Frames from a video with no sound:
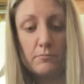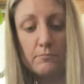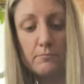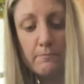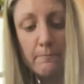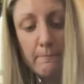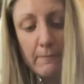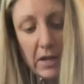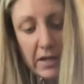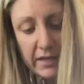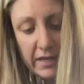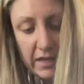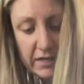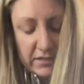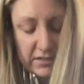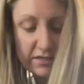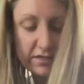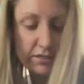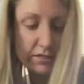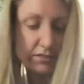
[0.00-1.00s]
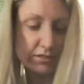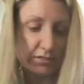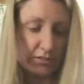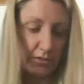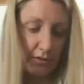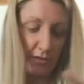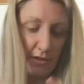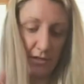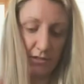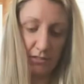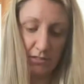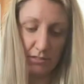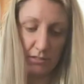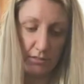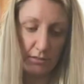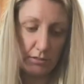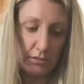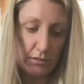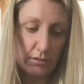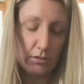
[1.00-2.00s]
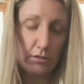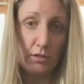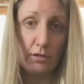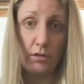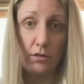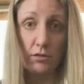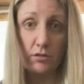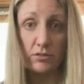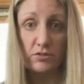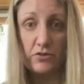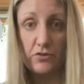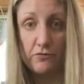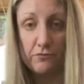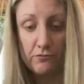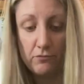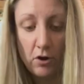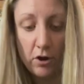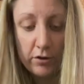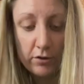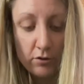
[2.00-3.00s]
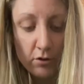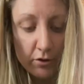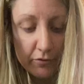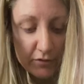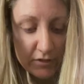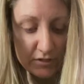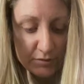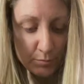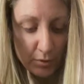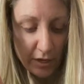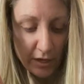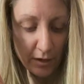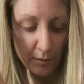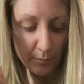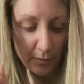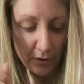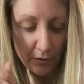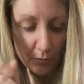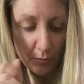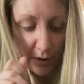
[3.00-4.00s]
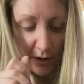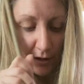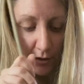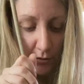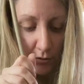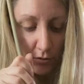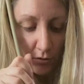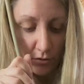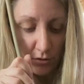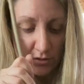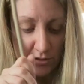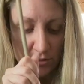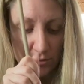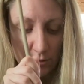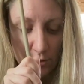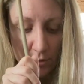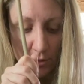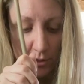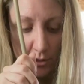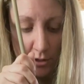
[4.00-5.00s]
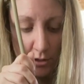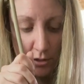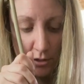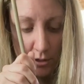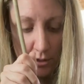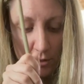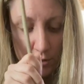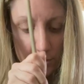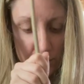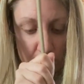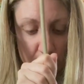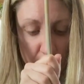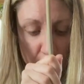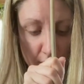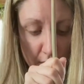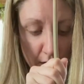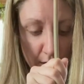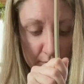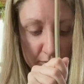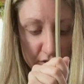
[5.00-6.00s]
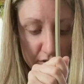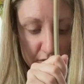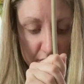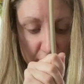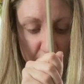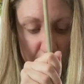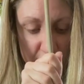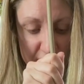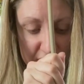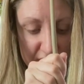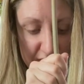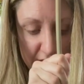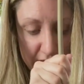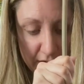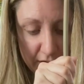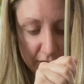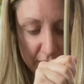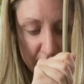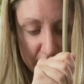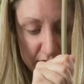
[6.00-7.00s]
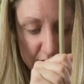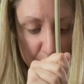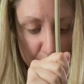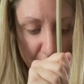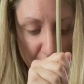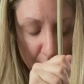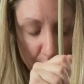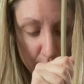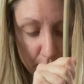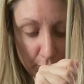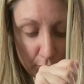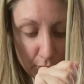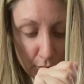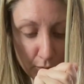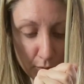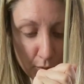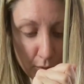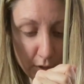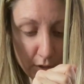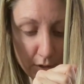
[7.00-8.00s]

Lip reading: my guess is this is the front on this plant by the way it looks. So I'm just gonna stick this bamboo